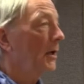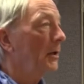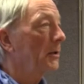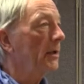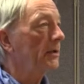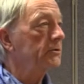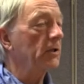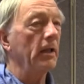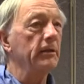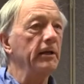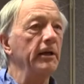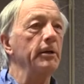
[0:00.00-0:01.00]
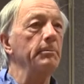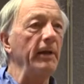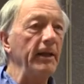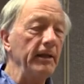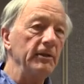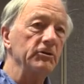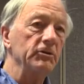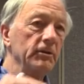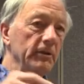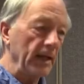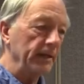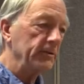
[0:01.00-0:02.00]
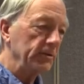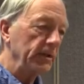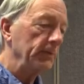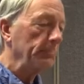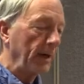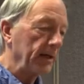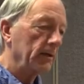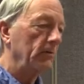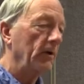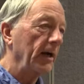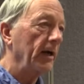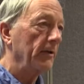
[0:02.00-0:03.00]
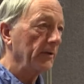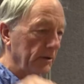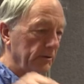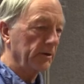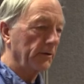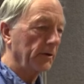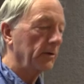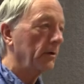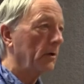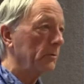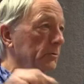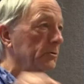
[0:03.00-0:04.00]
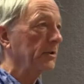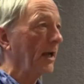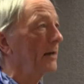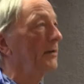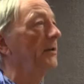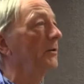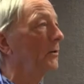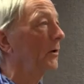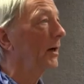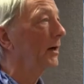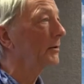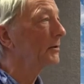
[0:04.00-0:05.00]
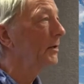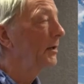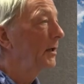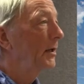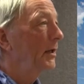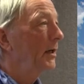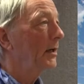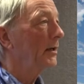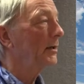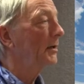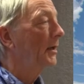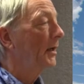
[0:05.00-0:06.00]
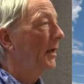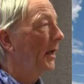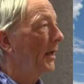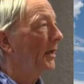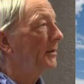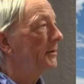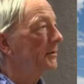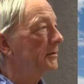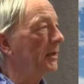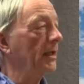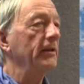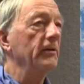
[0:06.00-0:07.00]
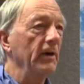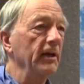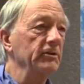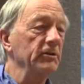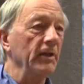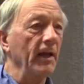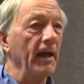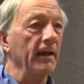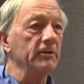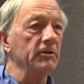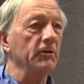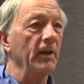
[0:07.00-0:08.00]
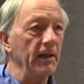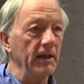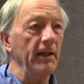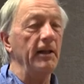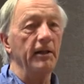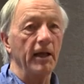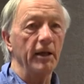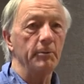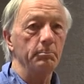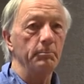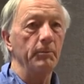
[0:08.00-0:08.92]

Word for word: Uh, solitary bees nest in bare ground. They drill their holes down in the ground uh, and lay their eggs in that. So they need that.